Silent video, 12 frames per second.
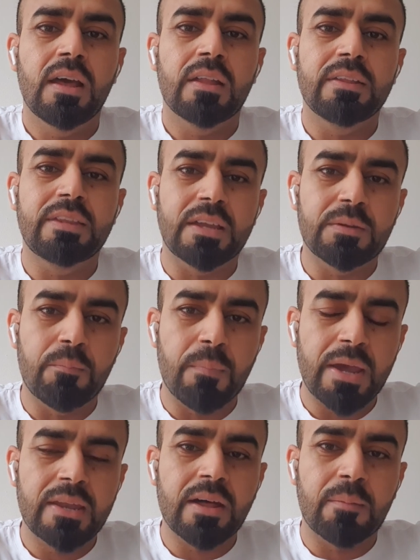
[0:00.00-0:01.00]
that
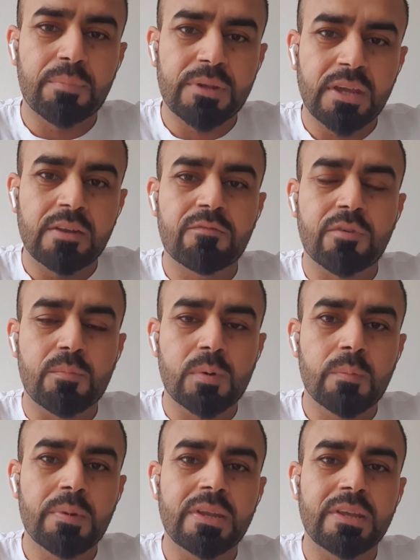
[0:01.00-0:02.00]
men obtain from
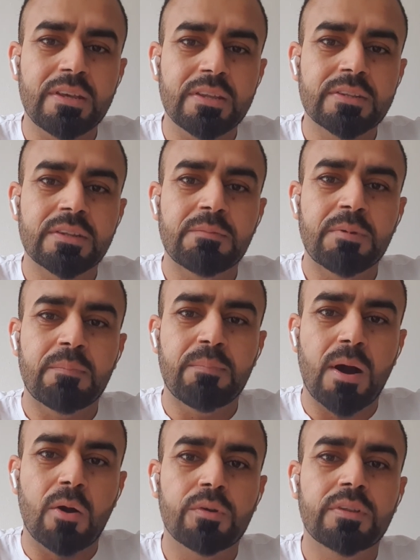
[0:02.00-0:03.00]
women is
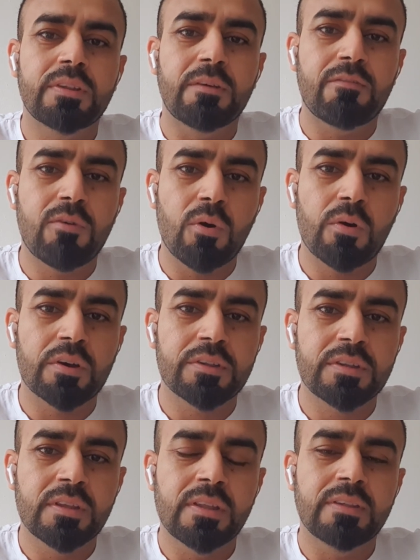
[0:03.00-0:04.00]
about the focus